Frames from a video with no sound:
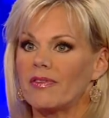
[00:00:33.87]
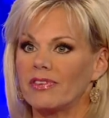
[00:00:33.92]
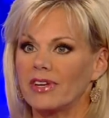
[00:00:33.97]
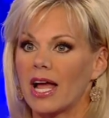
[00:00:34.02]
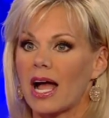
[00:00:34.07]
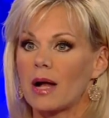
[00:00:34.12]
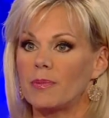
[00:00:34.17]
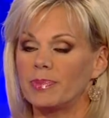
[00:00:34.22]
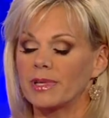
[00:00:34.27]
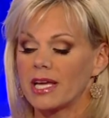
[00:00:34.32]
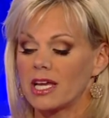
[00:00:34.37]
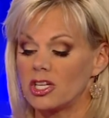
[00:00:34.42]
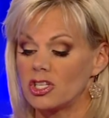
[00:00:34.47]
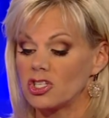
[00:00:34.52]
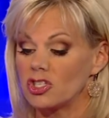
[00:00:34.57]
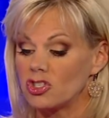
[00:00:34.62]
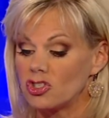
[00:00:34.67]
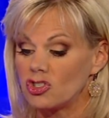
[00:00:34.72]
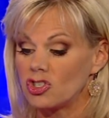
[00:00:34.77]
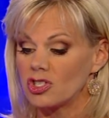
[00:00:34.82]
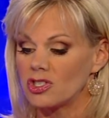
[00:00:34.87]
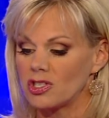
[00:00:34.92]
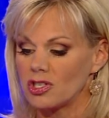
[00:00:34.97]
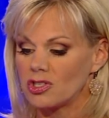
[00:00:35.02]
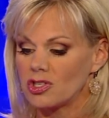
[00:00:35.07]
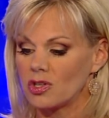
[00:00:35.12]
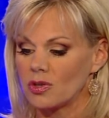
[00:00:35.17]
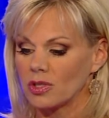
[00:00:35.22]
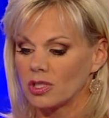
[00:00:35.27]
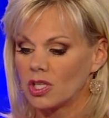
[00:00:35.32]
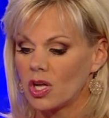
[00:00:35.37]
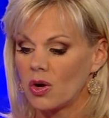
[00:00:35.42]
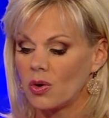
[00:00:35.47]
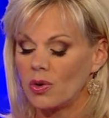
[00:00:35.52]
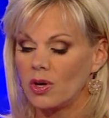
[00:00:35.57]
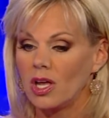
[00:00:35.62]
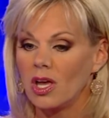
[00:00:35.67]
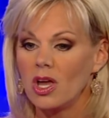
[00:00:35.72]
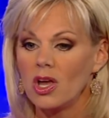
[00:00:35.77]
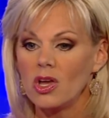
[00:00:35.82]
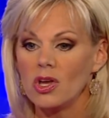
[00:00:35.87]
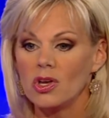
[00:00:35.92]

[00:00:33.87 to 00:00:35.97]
off in applications just this year alone.